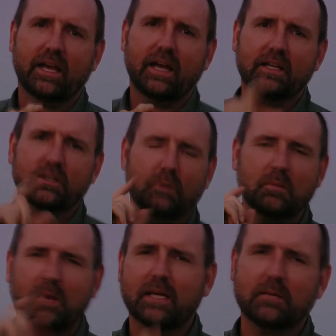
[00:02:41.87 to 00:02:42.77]
and you will
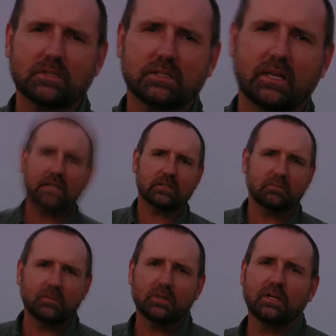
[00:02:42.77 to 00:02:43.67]
make a mistake to
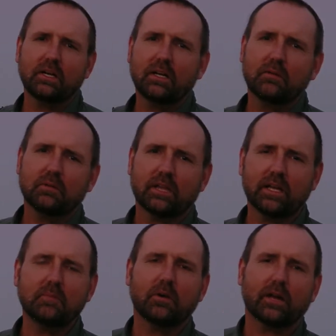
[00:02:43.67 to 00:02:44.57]
book with
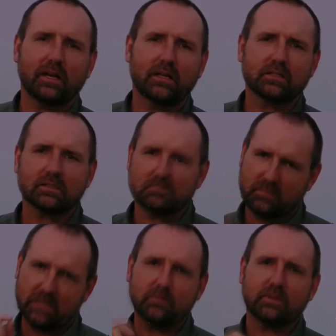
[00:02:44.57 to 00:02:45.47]
anybody else
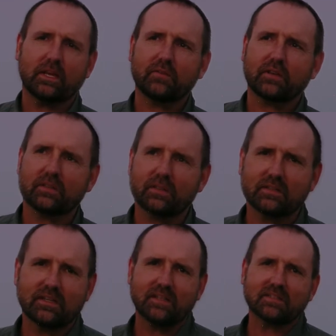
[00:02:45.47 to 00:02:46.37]
but with Africa
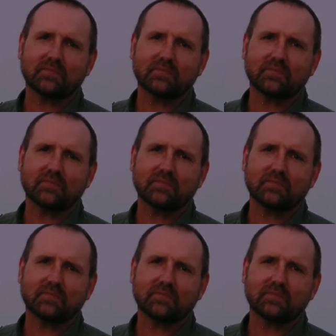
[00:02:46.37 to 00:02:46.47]
Thirstland